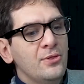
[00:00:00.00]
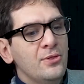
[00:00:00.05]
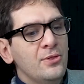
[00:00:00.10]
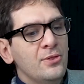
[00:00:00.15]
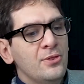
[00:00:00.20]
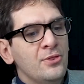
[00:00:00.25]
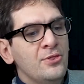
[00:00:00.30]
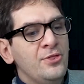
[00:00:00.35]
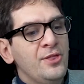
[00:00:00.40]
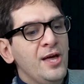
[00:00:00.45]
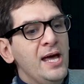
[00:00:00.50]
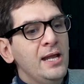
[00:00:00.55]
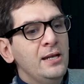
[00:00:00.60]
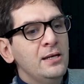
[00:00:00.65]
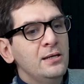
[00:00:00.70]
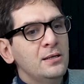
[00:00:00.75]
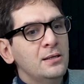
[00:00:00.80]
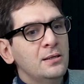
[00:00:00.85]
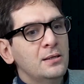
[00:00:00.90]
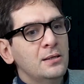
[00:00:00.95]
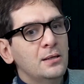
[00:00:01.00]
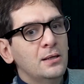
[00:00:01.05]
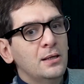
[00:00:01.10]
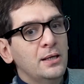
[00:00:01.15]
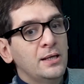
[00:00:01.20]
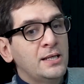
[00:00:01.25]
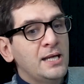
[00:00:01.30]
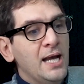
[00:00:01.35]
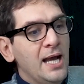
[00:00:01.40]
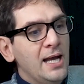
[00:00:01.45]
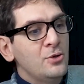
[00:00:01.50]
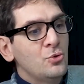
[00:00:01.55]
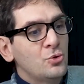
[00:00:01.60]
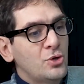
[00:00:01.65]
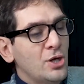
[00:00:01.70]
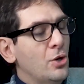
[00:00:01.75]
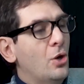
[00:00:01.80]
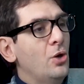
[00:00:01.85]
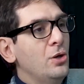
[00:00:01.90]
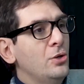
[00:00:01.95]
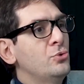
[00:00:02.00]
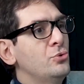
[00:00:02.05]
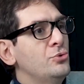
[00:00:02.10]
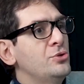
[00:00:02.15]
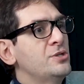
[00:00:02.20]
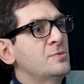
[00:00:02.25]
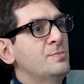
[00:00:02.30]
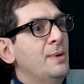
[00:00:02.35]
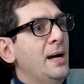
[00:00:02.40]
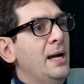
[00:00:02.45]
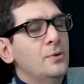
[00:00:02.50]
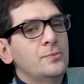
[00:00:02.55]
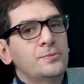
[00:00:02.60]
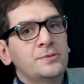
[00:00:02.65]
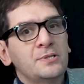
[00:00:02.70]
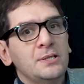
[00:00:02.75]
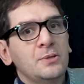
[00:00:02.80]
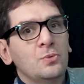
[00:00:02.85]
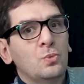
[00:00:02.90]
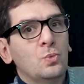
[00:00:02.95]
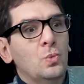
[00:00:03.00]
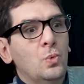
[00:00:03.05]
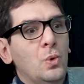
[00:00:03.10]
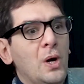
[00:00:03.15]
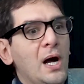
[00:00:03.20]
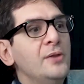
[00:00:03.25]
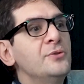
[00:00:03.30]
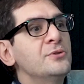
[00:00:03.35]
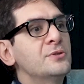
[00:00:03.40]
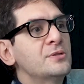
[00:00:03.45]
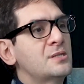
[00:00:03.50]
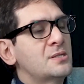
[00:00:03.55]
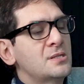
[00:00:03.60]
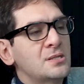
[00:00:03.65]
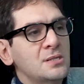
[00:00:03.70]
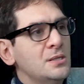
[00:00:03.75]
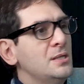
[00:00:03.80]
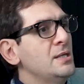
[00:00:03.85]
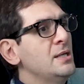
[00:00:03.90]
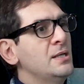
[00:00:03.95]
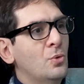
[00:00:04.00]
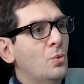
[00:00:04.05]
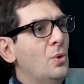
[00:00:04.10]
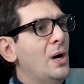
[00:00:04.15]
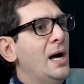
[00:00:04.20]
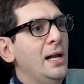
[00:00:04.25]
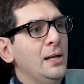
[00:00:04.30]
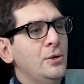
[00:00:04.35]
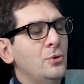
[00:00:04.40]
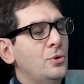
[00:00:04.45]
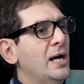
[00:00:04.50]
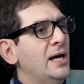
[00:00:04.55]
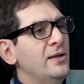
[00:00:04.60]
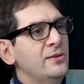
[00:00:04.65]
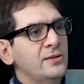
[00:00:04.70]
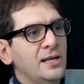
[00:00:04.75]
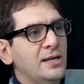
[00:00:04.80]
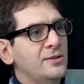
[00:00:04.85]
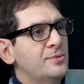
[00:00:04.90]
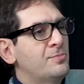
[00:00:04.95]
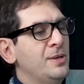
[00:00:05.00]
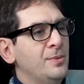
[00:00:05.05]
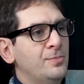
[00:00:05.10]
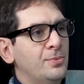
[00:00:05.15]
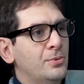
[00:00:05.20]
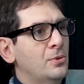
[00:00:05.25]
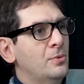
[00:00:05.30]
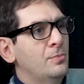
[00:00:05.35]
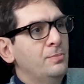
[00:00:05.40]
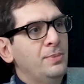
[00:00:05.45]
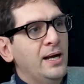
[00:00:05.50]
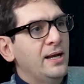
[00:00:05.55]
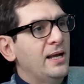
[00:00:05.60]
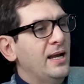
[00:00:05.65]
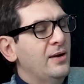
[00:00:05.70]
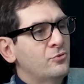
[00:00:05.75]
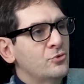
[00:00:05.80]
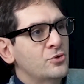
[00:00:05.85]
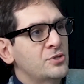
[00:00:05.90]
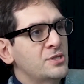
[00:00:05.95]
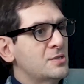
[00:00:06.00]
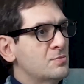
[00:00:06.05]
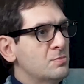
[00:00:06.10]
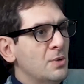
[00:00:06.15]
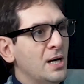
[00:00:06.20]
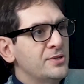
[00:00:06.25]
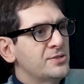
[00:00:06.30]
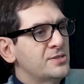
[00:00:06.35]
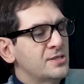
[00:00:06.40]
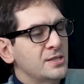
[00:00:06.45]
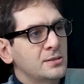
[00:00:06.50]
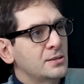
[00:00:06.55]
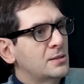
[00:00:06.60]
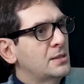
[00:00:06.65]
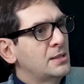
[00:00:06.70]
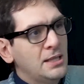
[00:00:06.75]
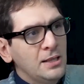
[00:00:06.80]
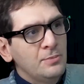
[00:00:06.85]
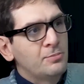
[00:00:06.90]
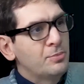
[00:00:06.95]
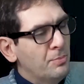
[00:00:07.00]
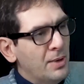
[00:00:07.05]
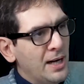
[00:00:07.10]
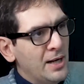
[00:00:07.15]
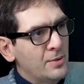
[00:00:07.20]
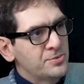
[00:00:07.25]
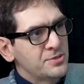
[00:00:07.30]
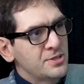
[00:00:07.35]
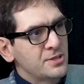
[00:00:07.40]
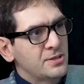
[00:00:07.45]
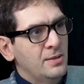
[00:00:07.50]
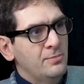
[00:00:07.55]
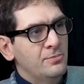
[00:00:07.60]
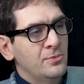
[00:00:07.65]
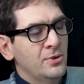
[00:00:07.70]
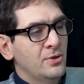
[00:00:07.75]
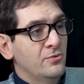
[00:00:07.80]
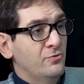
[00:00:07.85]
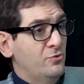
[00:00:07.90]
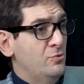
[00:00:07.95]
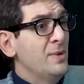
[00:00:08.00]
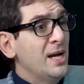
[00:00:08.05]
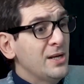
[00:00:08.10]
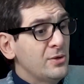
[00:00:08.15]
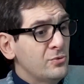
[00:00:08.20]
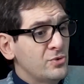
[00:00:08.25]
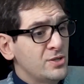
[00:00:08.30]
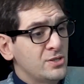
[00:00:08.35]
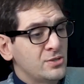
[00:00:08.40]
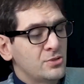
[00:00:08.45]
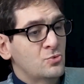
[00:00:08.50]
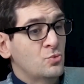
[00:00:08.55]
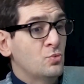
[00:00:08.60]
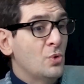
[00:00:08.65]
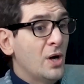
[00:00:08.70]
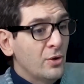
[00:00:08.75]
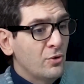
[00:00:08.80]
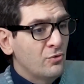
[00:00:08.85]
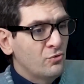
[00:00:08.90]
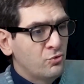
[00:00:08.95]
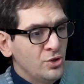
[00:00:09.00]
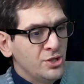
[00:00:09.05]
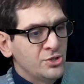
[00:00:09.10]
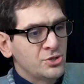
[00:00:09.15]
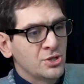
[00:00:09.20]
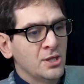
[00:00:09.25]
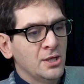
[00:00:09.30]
then again, you can only do this biopsy once in a while. You can't get people back every 6 months and keep biopsying them for many reasons. One of which